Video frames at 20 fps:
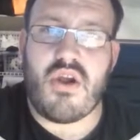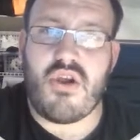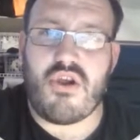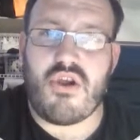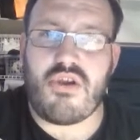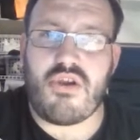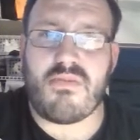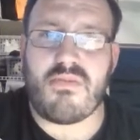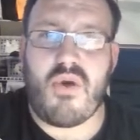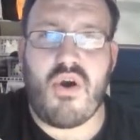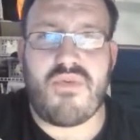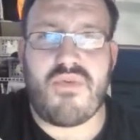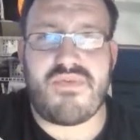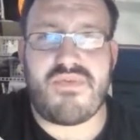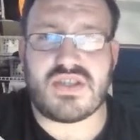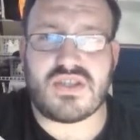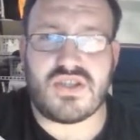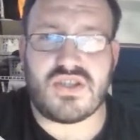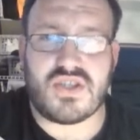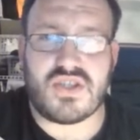home,
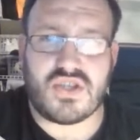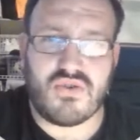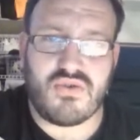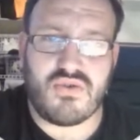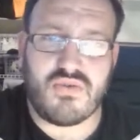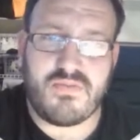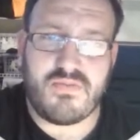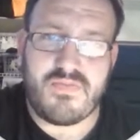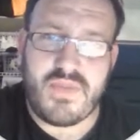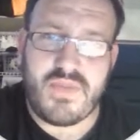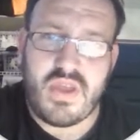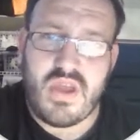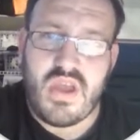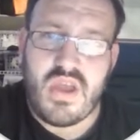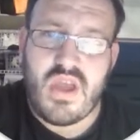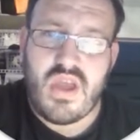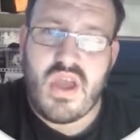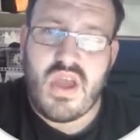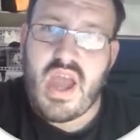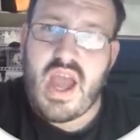office, and school.
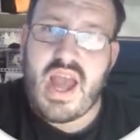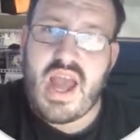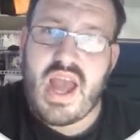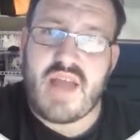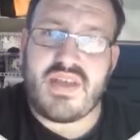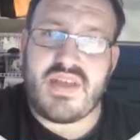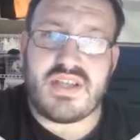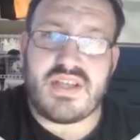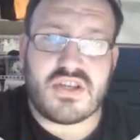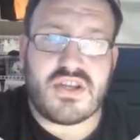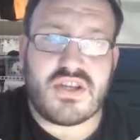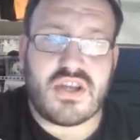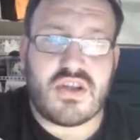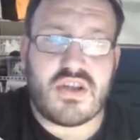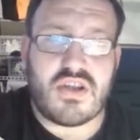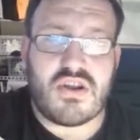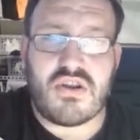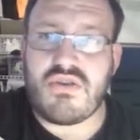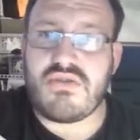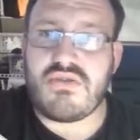And these can
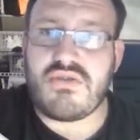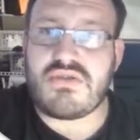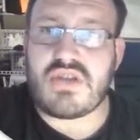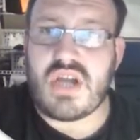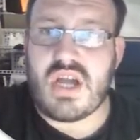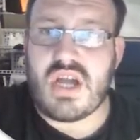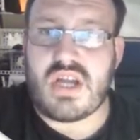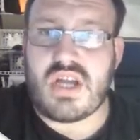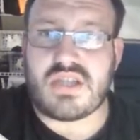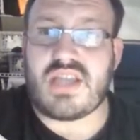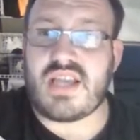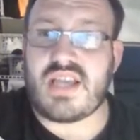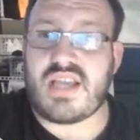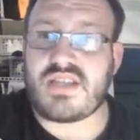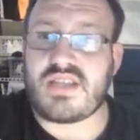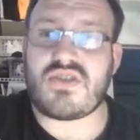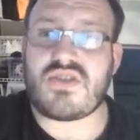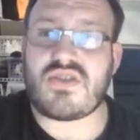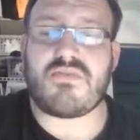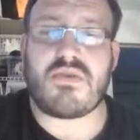include uh,
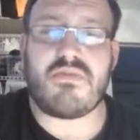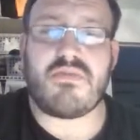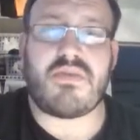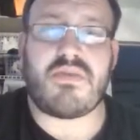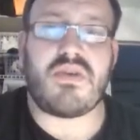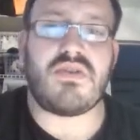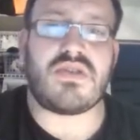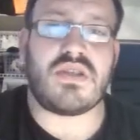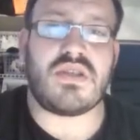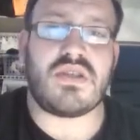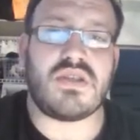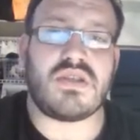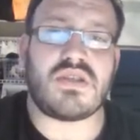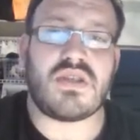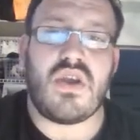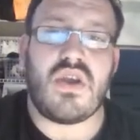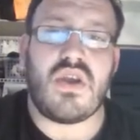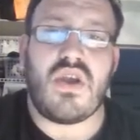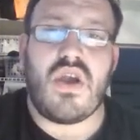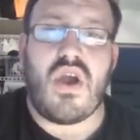desktop
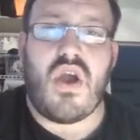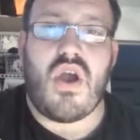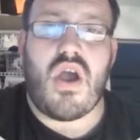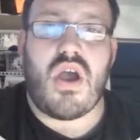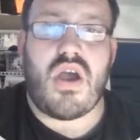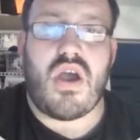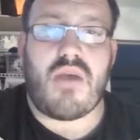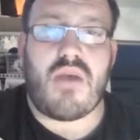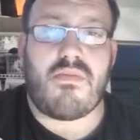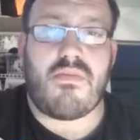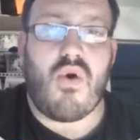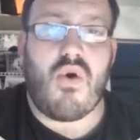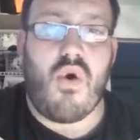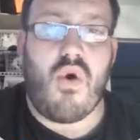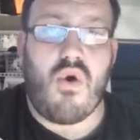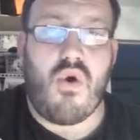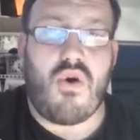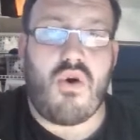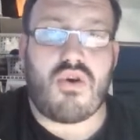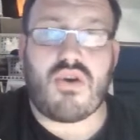computers um,
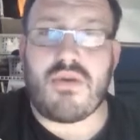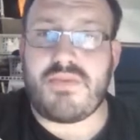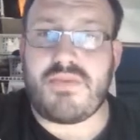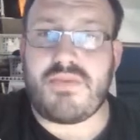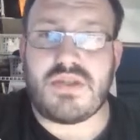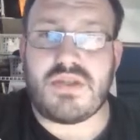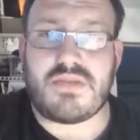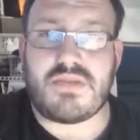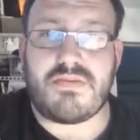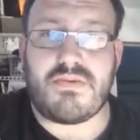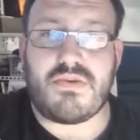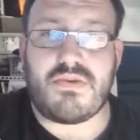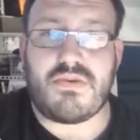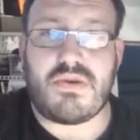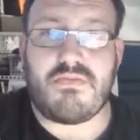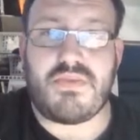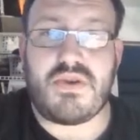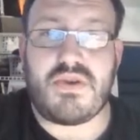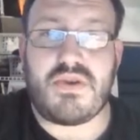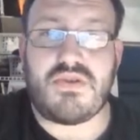or computable
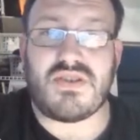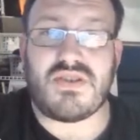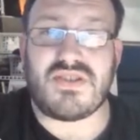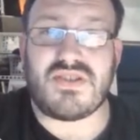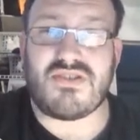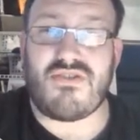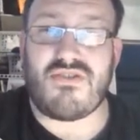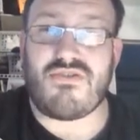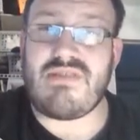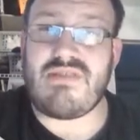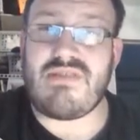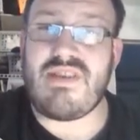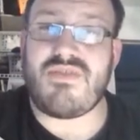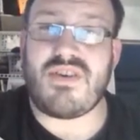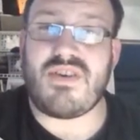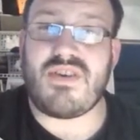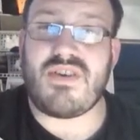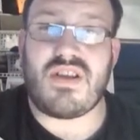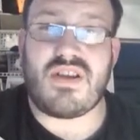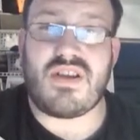computers or
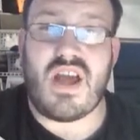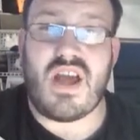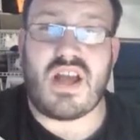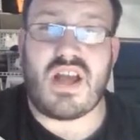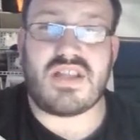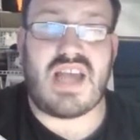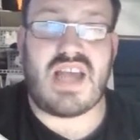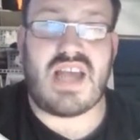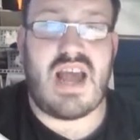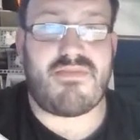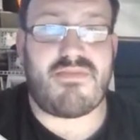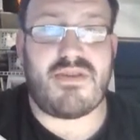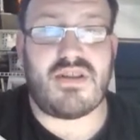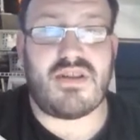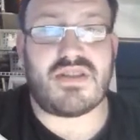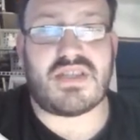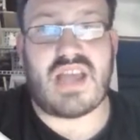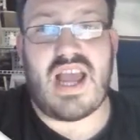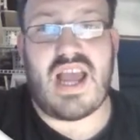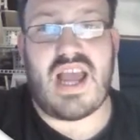even
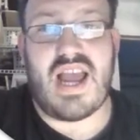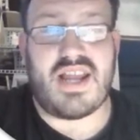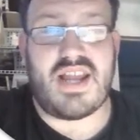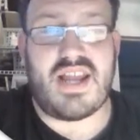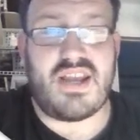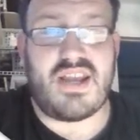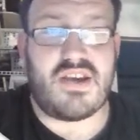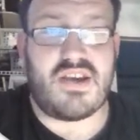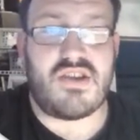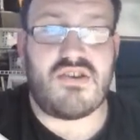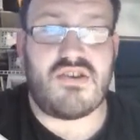tablets and